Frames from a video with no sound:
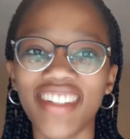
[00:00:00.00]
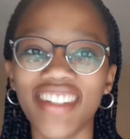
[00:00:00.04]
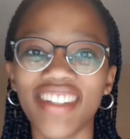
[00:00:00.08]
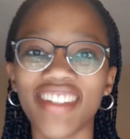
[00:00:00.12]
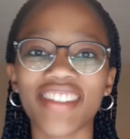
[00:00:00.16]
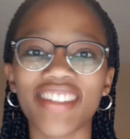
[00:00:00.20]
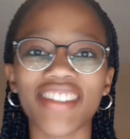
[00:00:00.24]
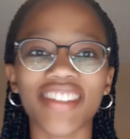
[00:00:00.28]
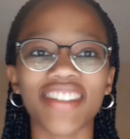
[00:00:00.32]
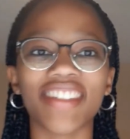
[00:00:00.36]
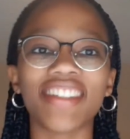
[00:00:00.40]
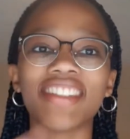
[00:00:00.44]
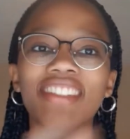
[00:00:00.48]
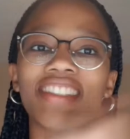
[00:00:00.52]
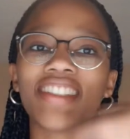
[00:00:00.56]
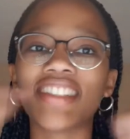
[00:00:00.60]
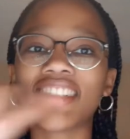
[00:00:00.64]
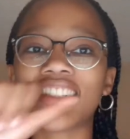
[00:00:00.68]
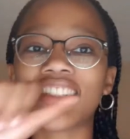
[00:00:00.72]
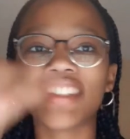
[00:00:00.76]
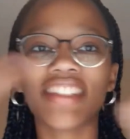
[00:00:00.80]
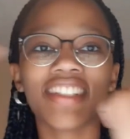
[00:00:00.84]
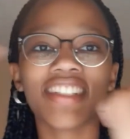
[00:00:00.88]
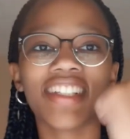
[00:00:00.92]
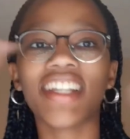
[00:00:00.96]
So let's
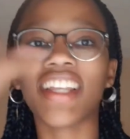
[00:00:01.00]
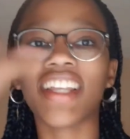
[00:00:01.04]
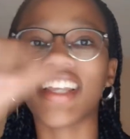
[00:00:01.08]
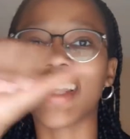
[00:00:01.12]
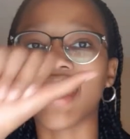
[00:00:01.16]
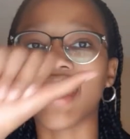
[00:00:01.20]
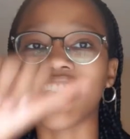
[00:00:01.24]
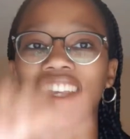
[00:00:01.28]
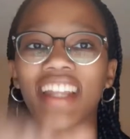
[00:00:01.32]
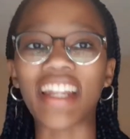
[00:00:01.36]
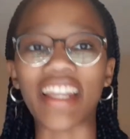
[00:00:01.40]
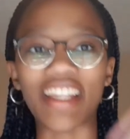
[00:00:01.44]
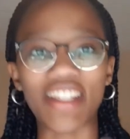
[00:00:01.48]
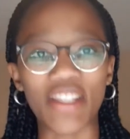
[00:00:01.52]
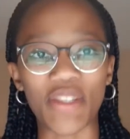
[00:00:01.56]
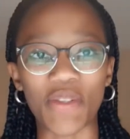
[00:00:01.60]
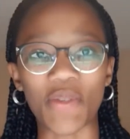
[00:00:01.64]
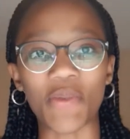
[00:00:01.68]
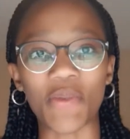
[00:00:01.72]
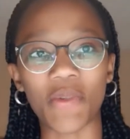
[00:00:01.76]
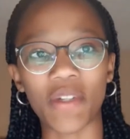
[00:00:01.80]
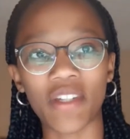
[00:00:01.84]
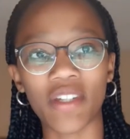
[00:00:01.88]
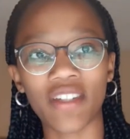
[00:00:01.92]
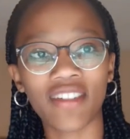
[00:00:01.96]
get
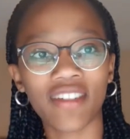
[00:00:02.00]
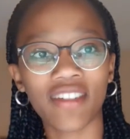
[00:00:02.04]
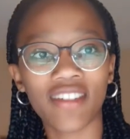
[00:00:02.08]
into it.